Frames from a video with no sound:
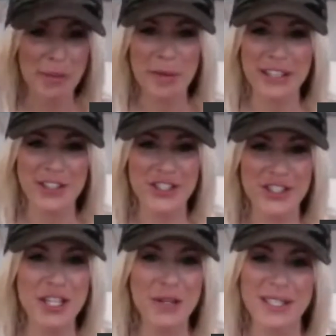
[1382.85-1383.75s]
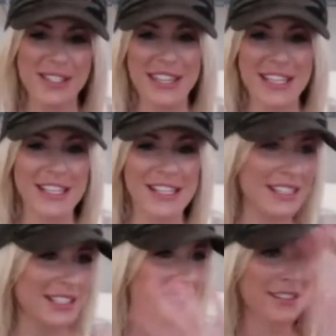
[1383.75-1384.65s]
I mean, she was
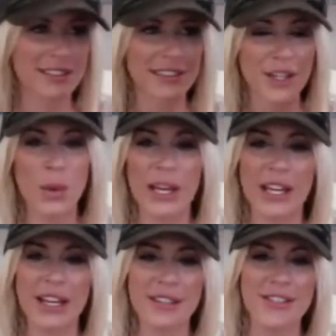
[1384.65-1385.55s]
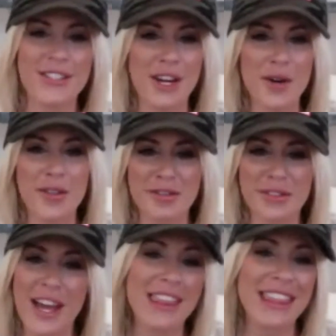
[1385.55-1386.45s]
the queen. So,
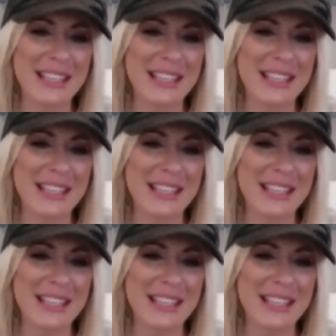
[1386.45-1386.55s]
Faith.